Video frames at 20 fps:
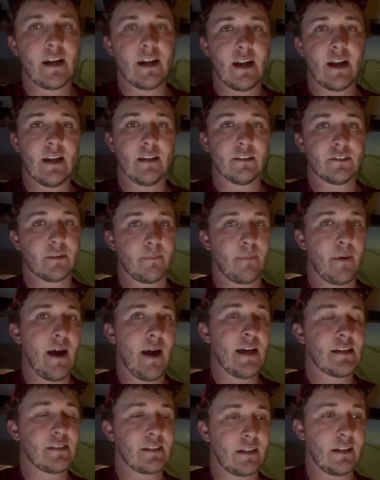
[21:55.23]
and it
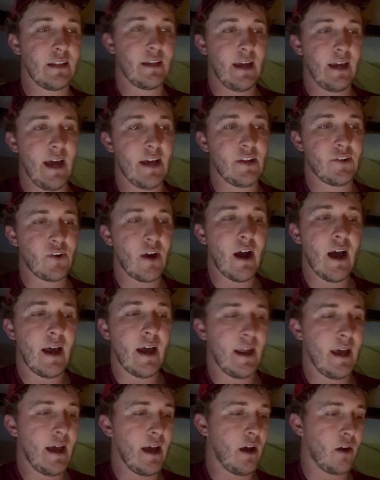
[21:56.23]
surprisingly had
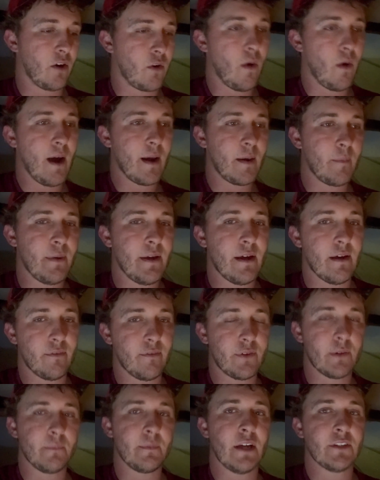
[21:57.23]
dried out quite a bit
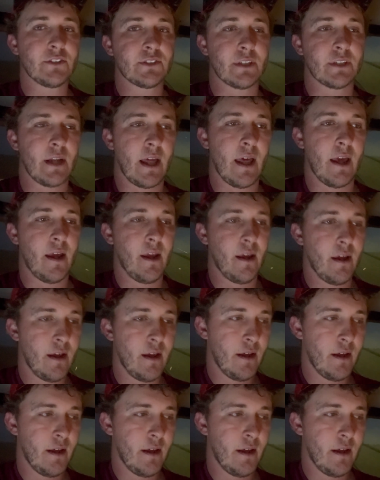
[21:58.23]
from yesterday,